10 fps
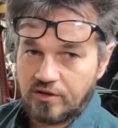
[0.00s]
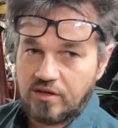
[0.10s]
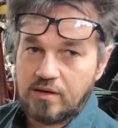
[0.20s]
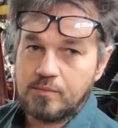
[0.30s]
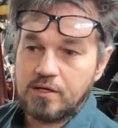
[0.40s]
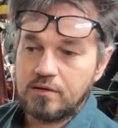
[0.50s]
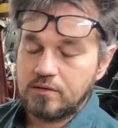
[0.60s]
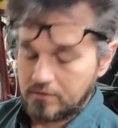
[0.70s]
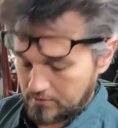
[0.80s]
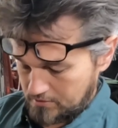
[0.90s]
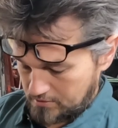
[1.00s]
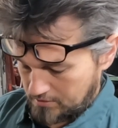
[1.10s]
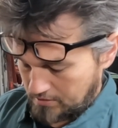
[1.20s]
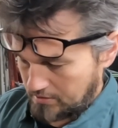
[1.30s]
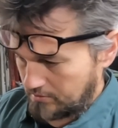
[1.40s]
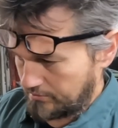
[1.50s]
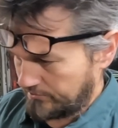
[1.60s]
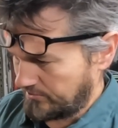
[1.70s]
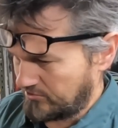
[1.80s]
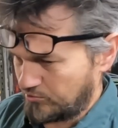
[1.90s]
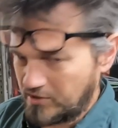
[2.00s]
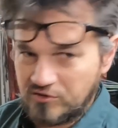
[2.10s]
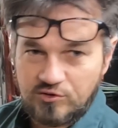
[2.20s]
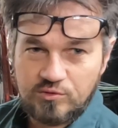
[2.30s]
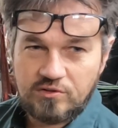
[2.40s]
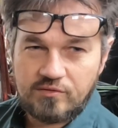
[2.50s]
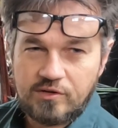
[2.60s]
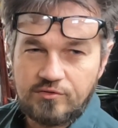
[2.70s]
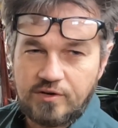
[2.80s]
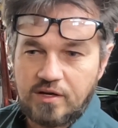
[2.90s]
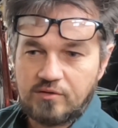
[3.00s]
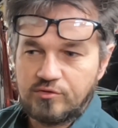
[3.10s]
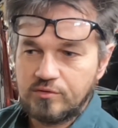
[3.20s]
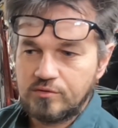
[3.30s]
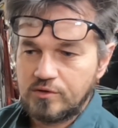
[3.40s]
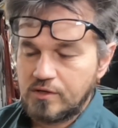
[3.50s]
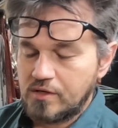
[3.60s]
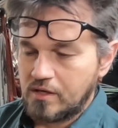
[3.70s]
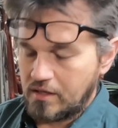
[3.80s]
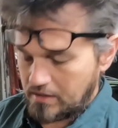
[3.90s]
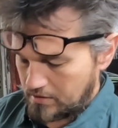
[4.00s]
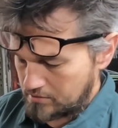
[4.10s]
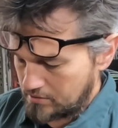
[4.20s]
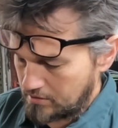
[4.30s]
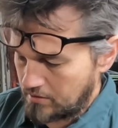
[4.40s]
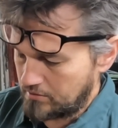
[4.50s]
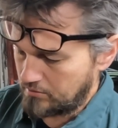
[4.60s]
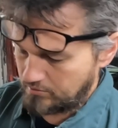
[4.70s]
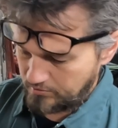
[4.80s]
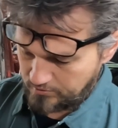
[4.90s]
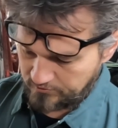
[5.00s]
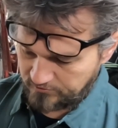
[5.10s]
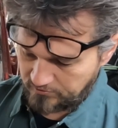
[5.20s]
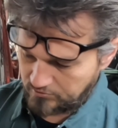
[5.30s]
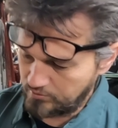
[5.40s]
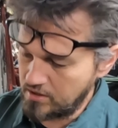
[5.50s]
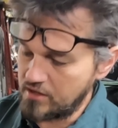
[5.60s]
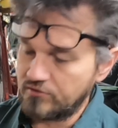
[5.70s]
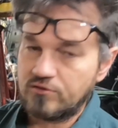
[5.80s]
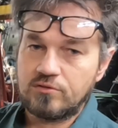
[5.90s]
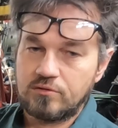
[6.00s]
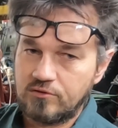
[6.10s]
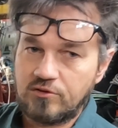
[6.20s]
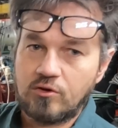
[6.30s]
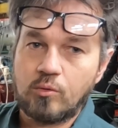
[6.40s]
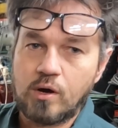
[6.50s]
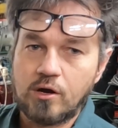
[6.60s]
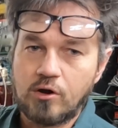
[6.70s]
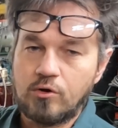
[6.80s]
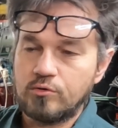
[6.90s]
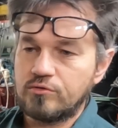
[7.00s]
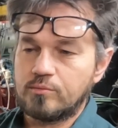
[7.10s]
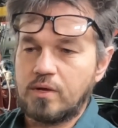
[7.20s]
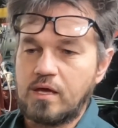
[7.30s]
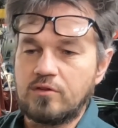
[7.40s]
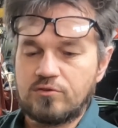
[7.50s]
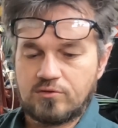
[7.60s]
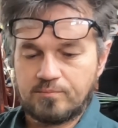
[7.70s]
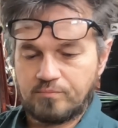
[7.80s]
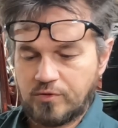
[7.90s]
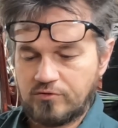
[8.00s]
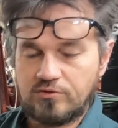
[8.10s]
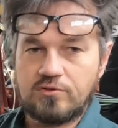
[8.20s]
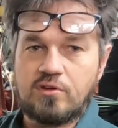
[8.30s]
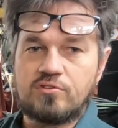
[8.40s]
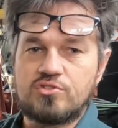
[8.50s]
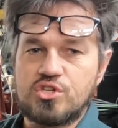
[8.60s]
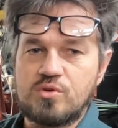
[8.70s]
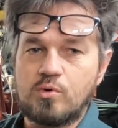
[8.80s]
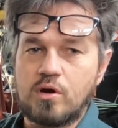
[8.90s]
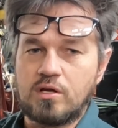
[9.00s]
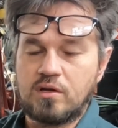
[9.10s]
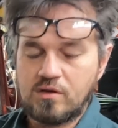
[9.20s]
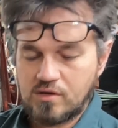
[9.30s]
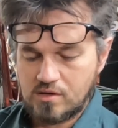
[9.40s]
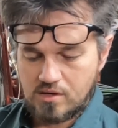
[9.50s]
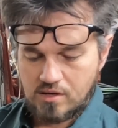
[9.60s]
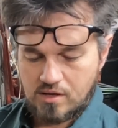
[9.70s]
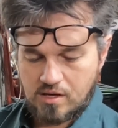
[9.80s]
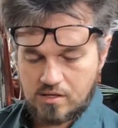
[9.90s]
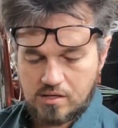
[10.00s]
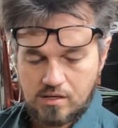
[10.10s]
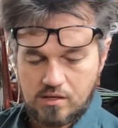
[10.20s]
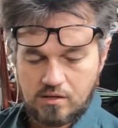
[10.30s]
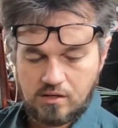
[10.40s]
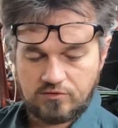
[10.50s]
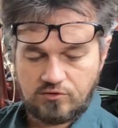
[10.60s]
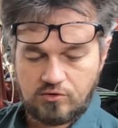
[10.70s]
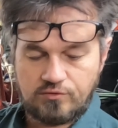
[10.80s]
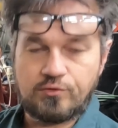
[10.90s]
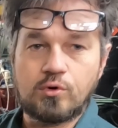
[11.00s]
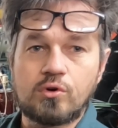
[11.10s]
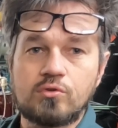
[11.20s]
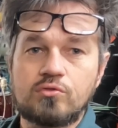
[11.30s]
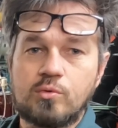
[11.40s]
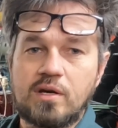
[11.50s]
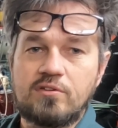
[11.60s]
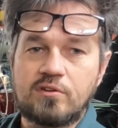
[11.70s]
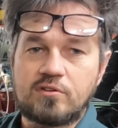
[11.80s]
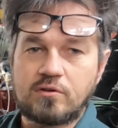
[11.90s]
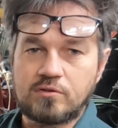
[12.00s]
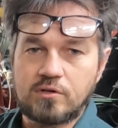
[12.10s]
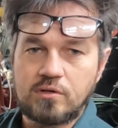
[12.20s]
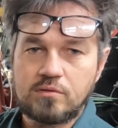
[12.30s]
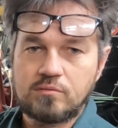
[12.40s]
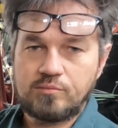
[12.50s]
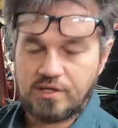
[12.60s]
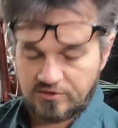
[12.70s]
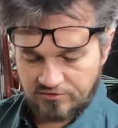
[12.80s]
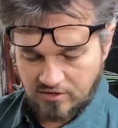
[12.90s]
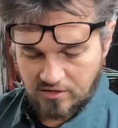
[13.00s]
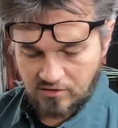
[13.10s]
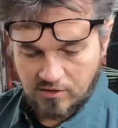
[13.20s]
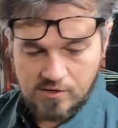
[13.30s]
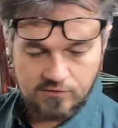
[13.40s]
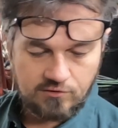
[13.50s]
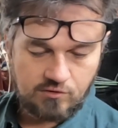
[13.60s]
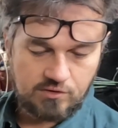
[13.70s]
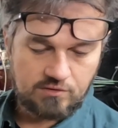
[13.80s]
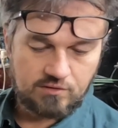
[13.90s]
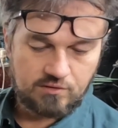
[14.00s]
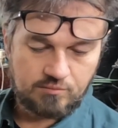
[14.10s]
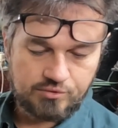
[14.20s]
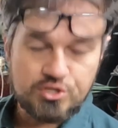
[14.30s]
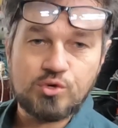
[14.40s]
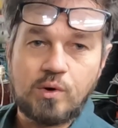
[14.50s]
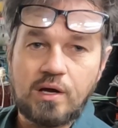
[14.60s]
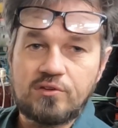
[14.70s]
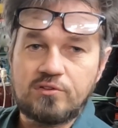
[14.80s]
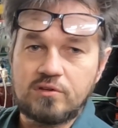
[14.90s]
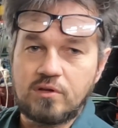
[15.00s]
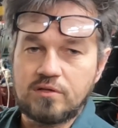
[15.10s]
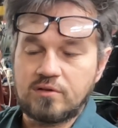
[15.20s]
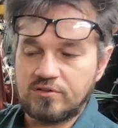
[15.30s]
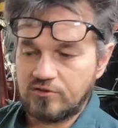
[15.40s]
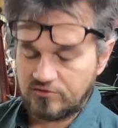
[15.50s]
that came in was like 2275, and this 3/8 single wire hose from Gates, this is 6G1, and it's good for 2600 psi. So it pressure-wise, it does